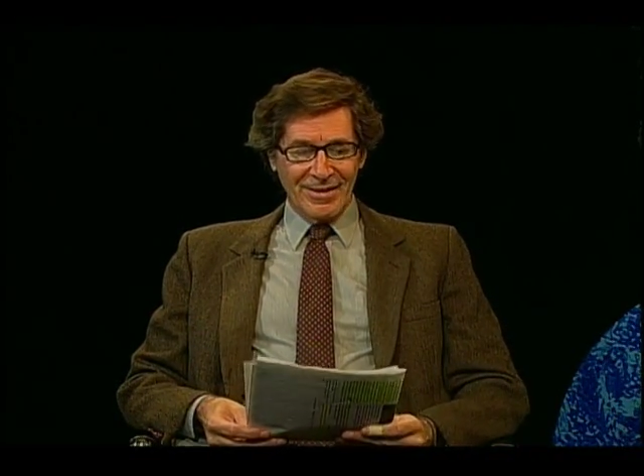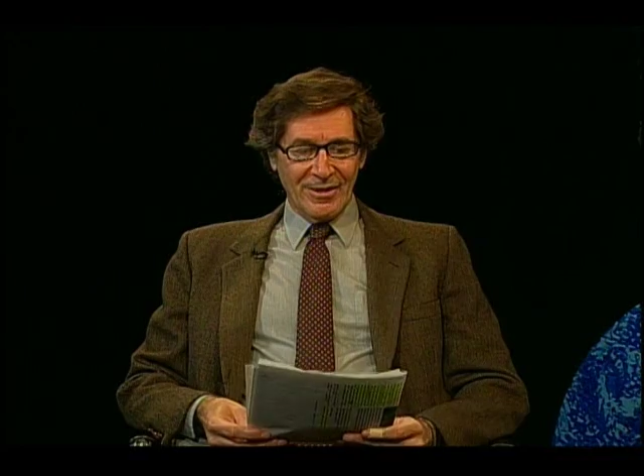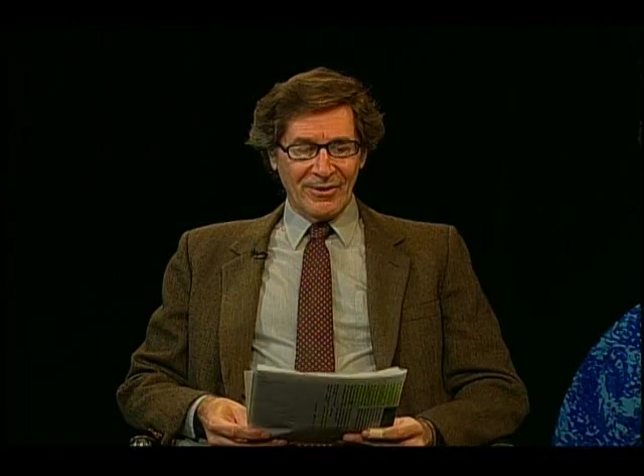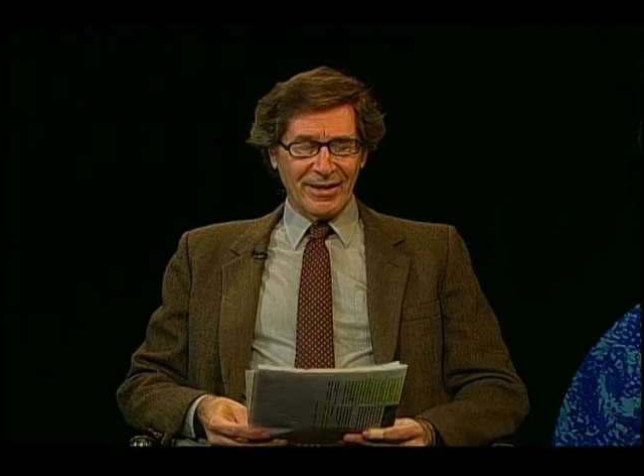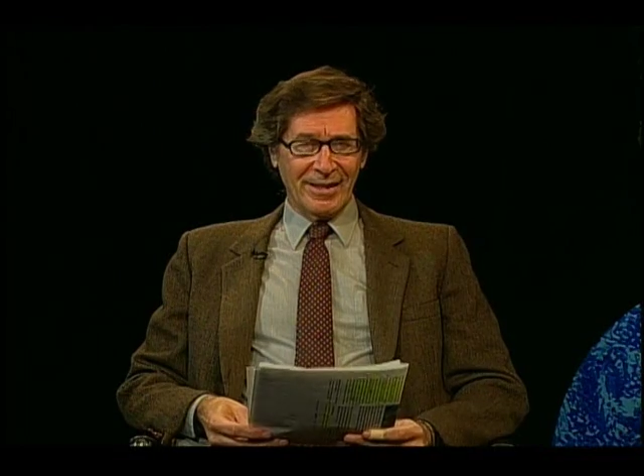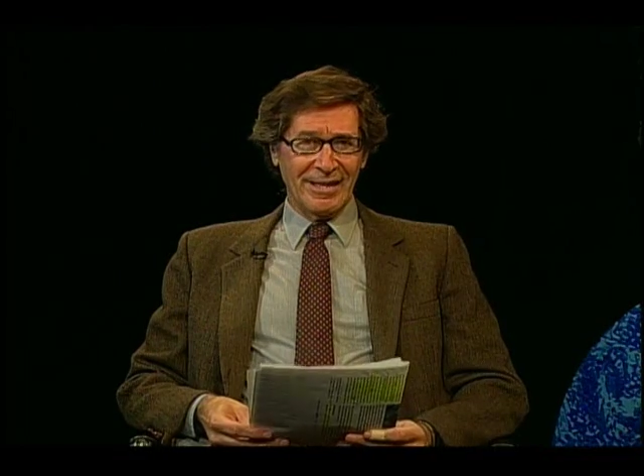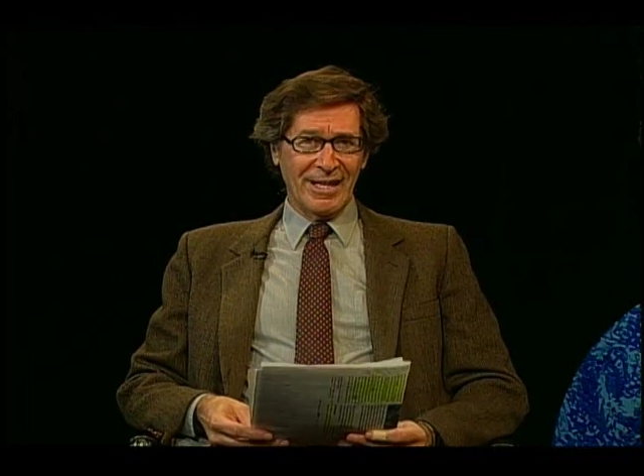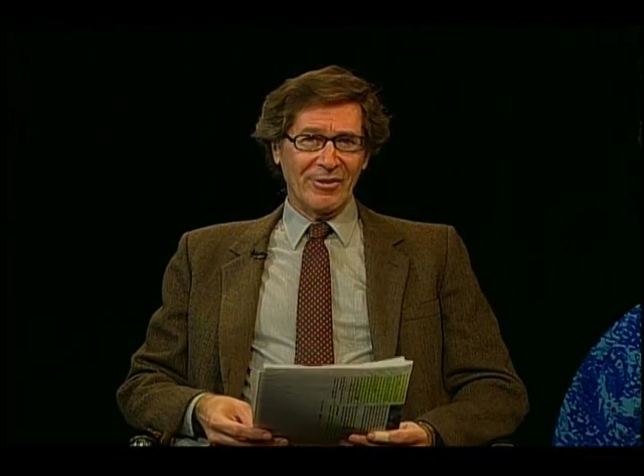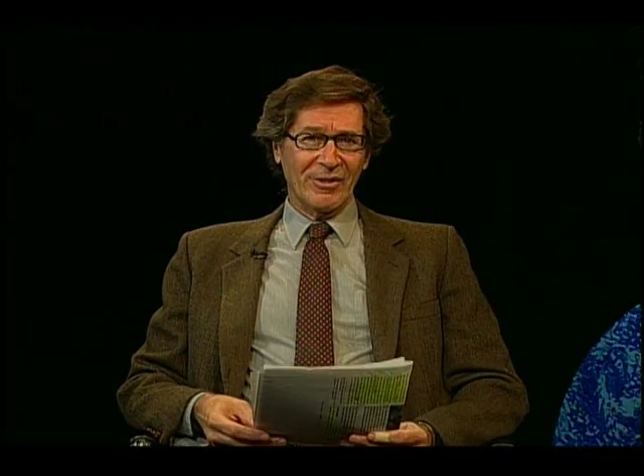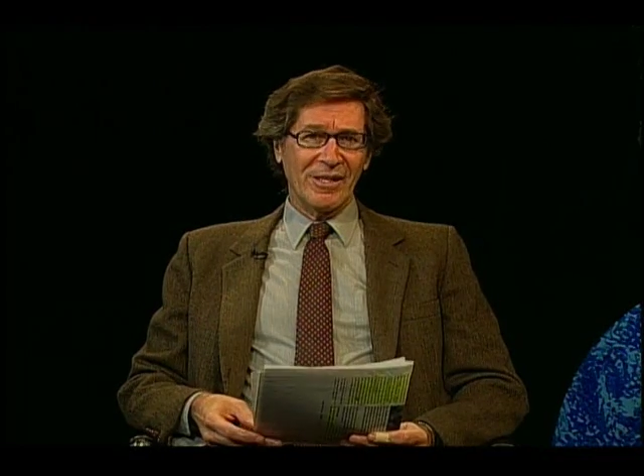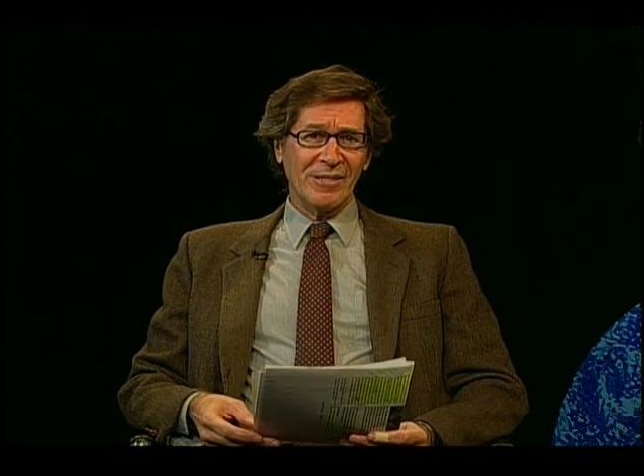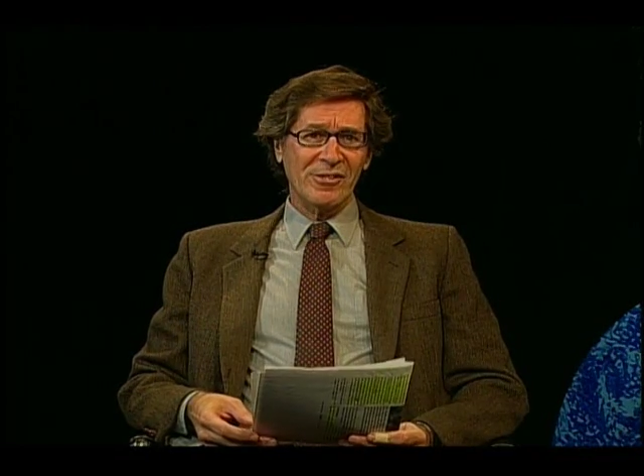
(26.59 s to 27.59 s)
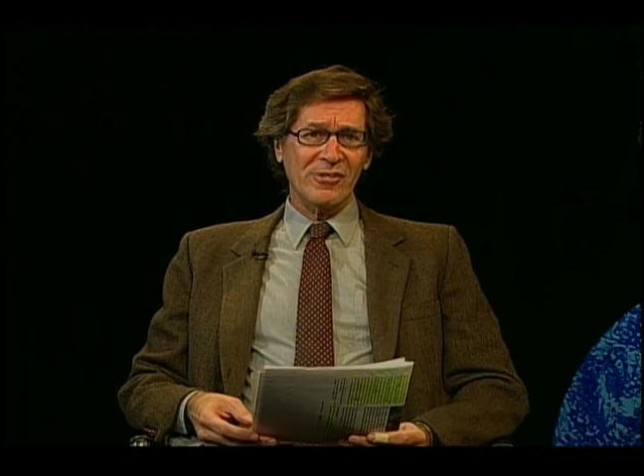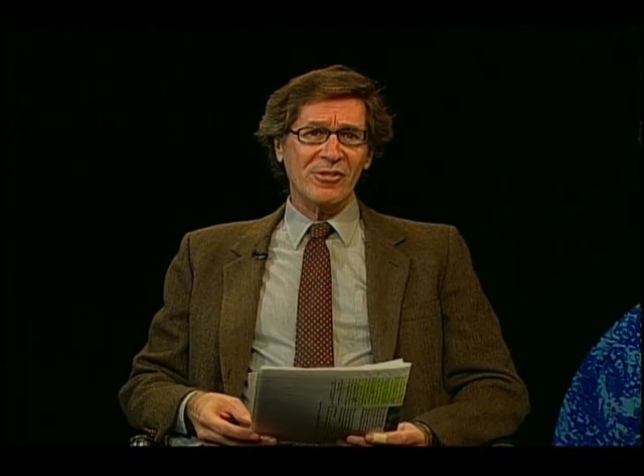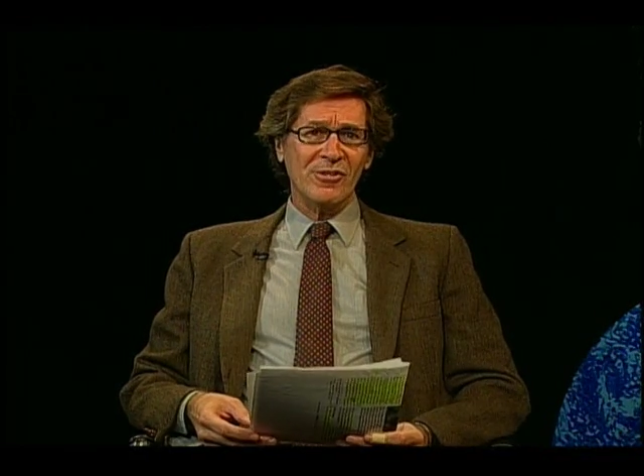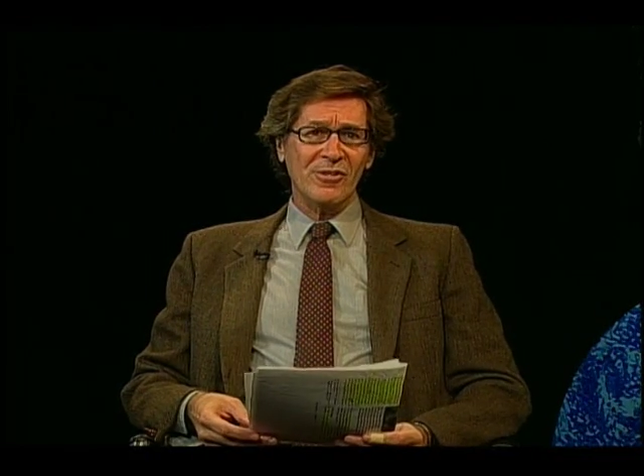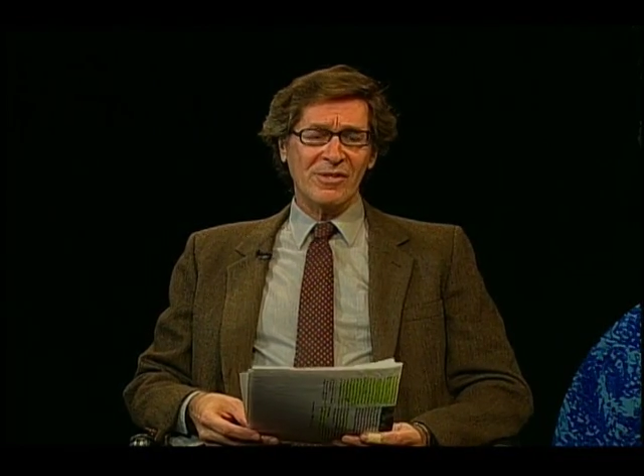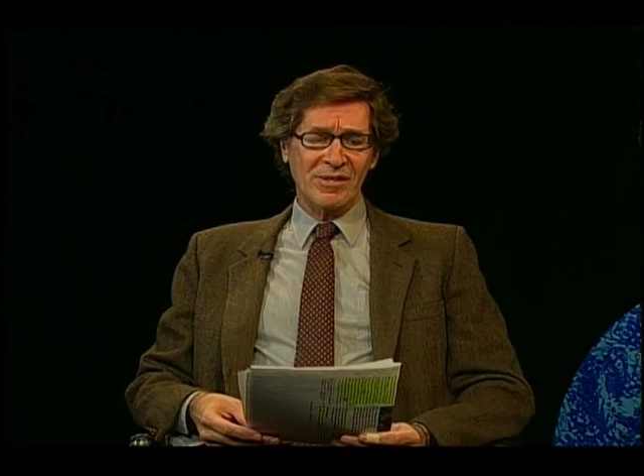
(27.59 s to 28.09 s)
Okay, now
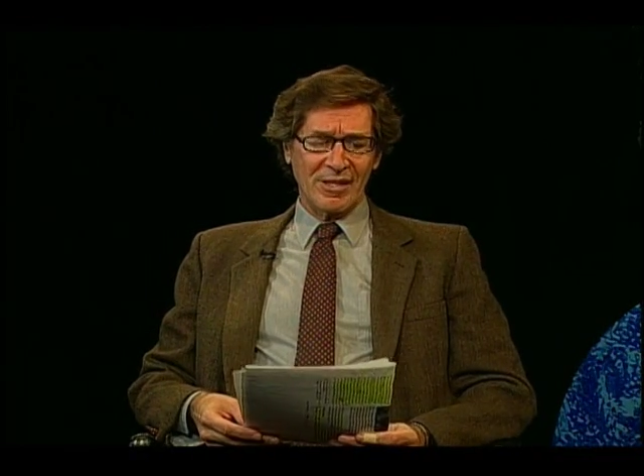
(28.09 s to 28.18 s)
Custers,